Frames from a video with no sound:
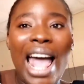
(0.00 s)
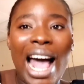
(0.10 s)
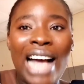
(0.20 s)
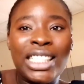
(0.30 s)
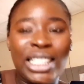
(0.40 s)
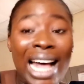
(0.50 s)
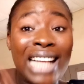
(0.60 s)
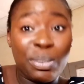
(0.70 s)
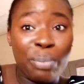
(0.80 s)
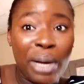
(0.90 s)

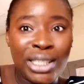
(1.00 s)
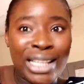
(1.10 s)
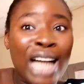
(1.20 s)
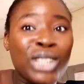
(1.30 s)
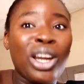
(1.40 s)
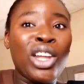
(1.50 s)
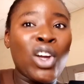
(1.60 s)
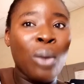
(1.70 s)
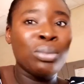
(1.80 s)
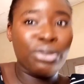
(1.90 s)
aspect actually
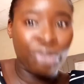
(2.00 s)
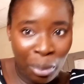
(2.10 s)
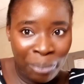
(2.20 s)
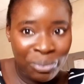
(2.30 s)
comes from.